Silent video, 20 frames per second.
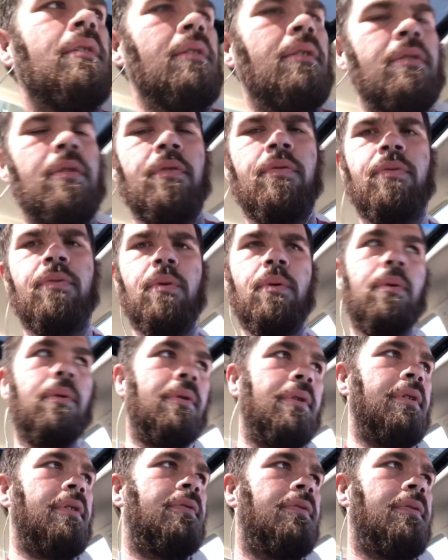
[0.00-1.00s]
to
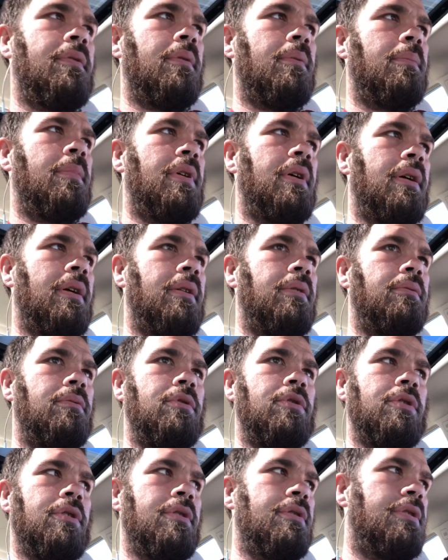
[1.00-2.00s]
Florida from New
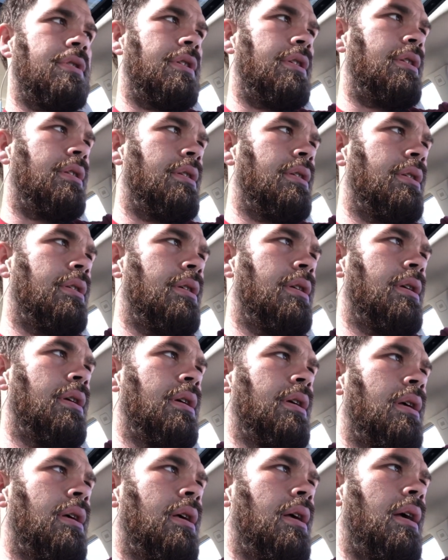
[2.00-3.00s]
Jersey,
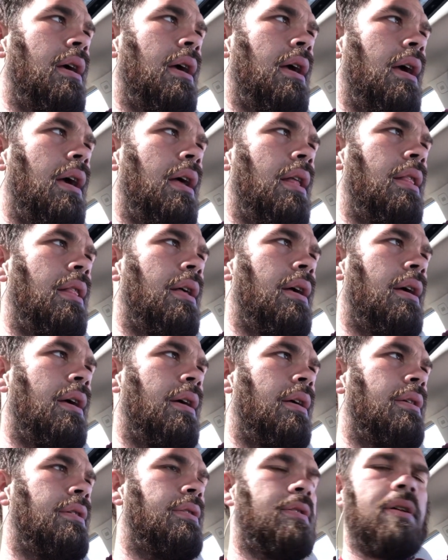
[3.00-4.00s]
and
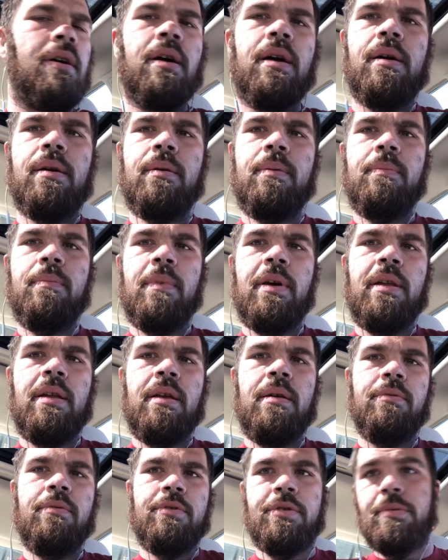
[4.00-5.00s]
sorry, my
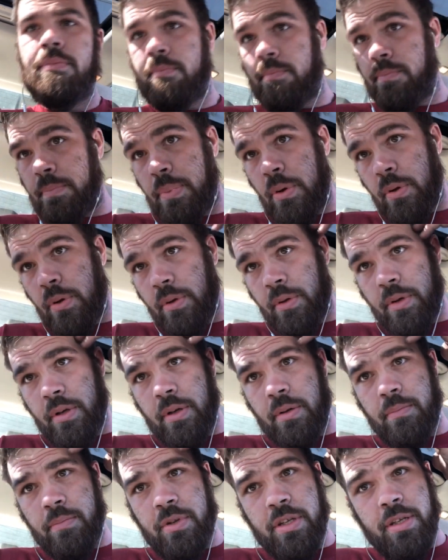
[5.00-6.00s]
neighbor's pulling
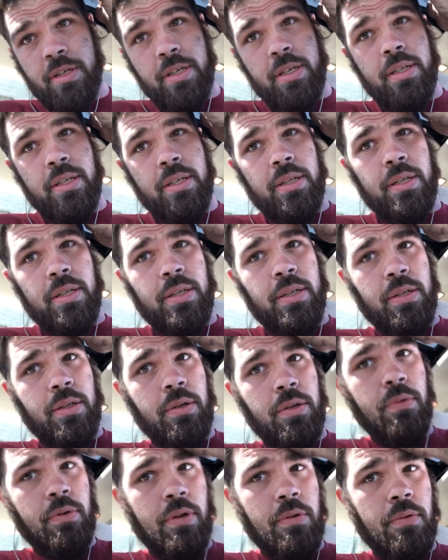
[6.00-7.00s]
up to his
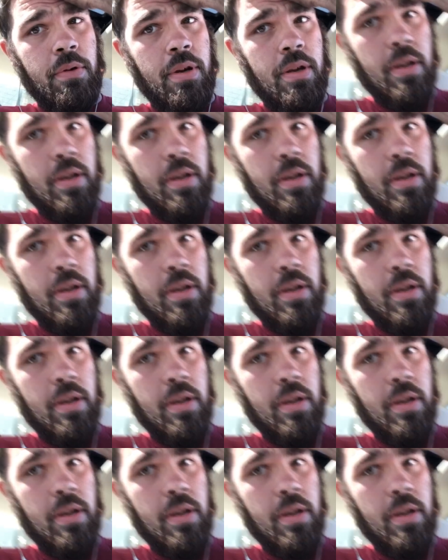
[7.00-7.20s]
unit right